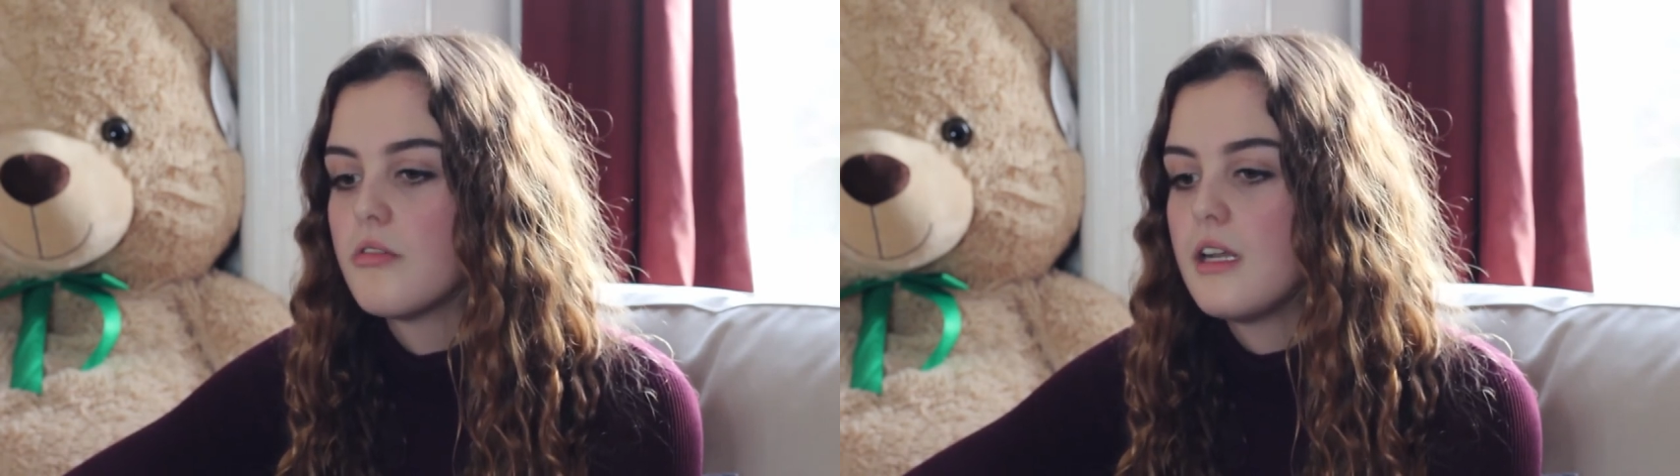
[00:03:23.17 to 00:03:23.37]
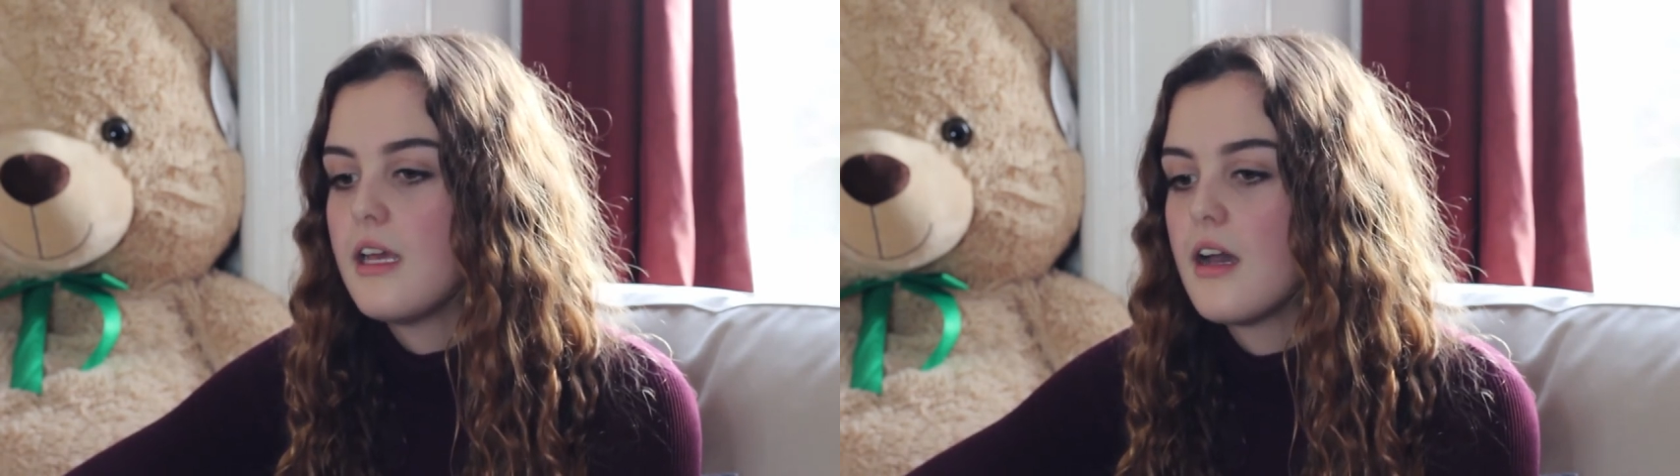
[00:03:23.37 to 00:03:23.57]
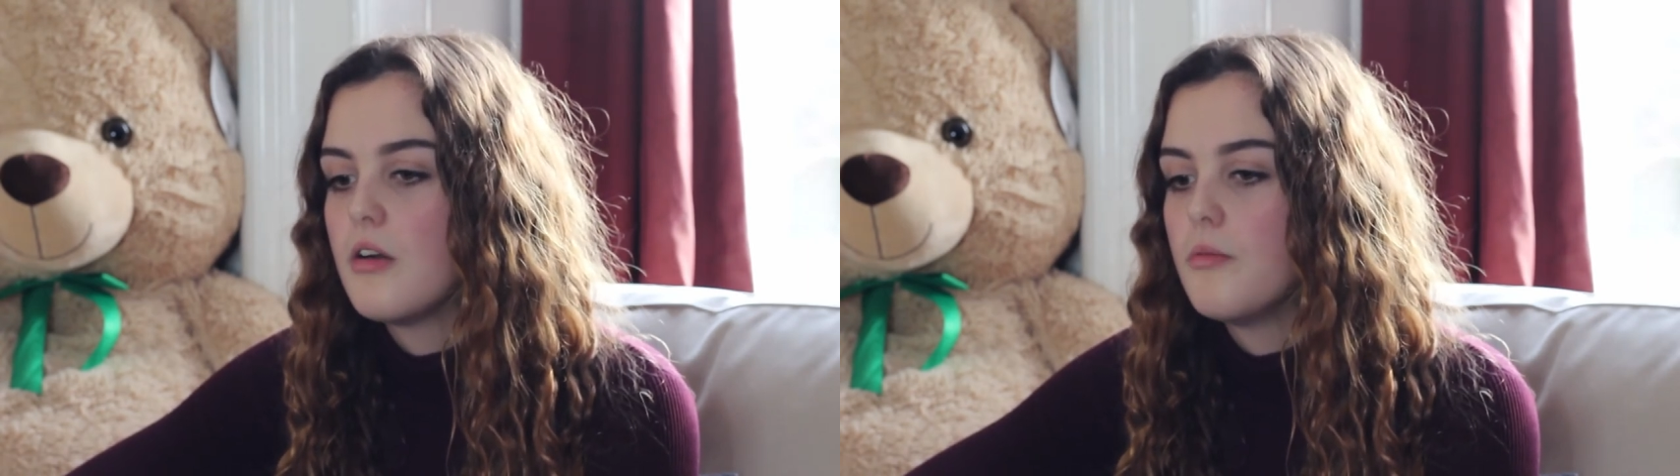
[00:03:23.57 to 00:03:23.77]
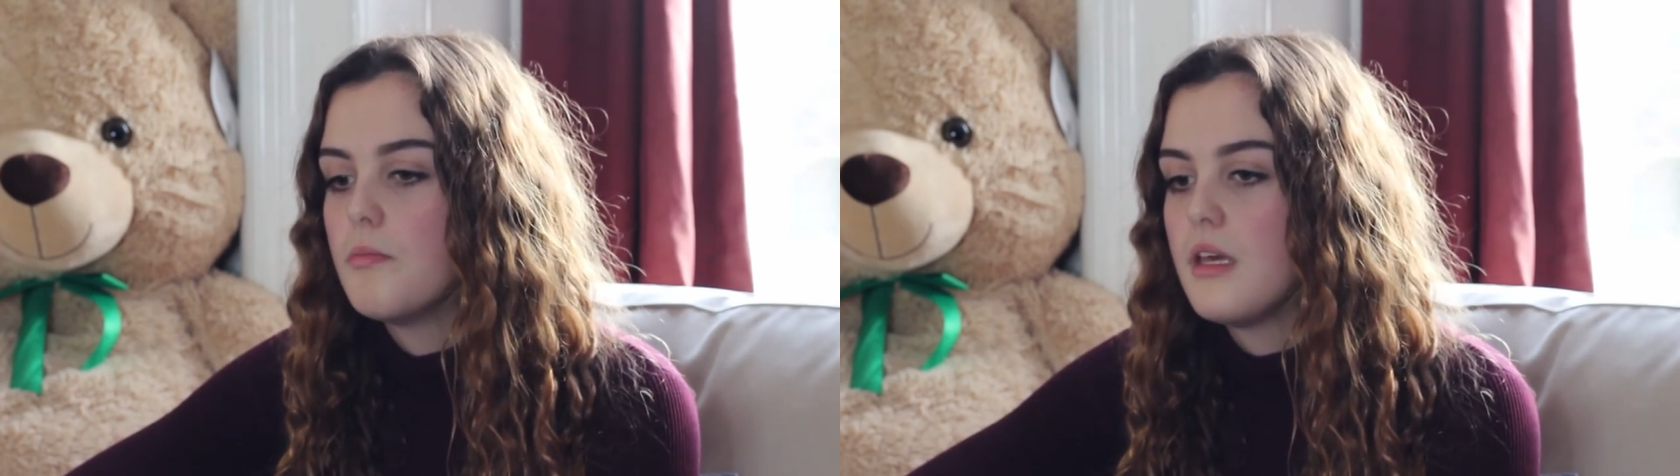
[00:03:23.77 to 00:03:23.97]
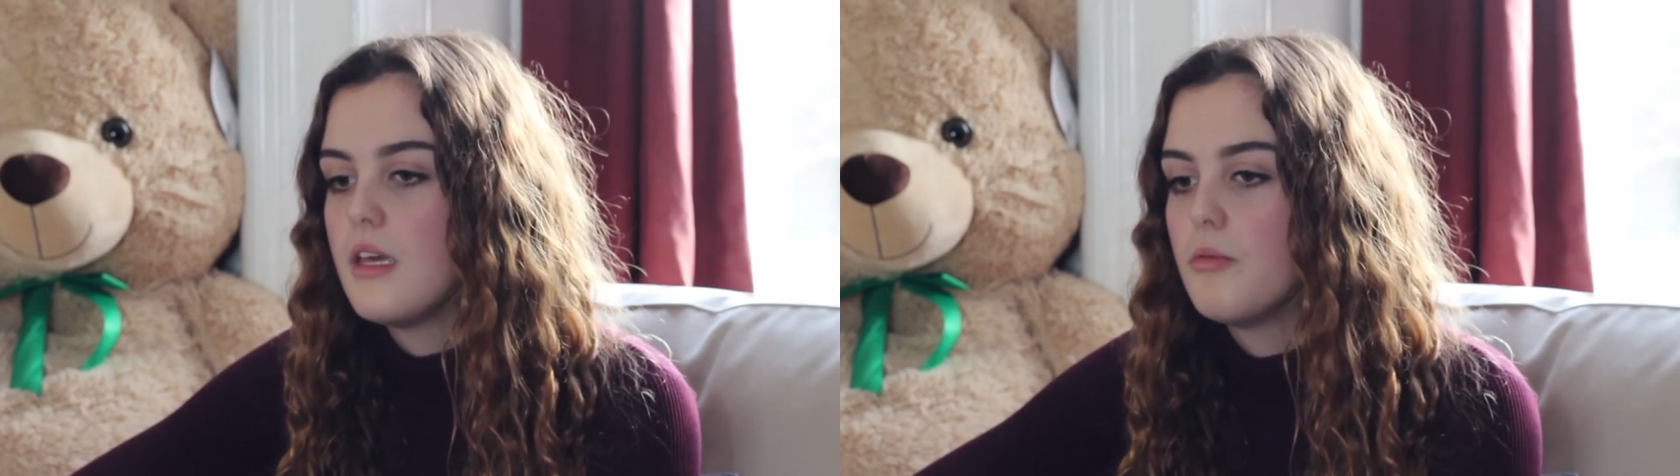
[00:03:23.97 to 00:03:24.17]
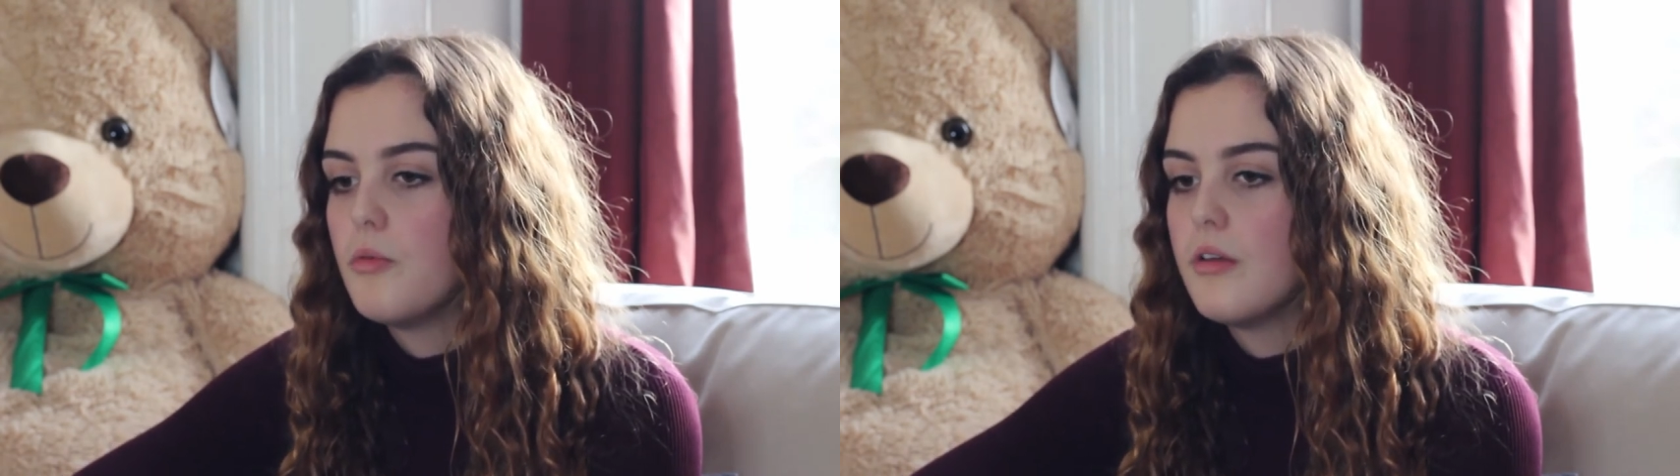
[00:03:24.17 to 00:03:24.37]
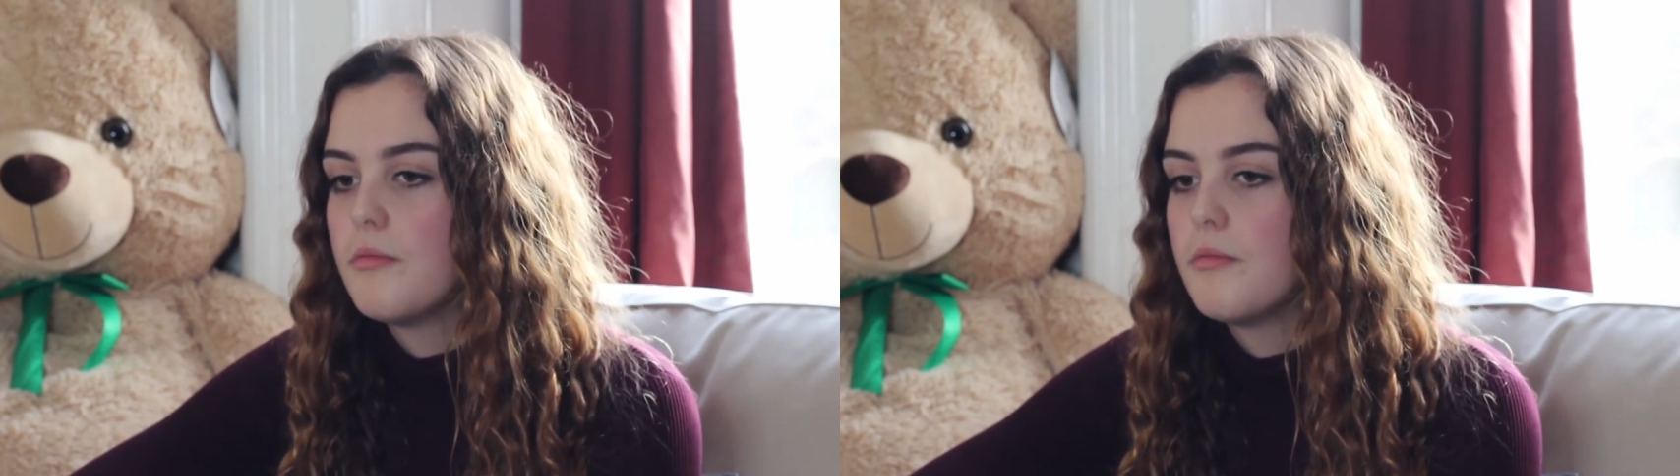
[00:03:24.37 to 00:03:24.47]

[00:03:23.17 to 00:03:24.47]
going to really help me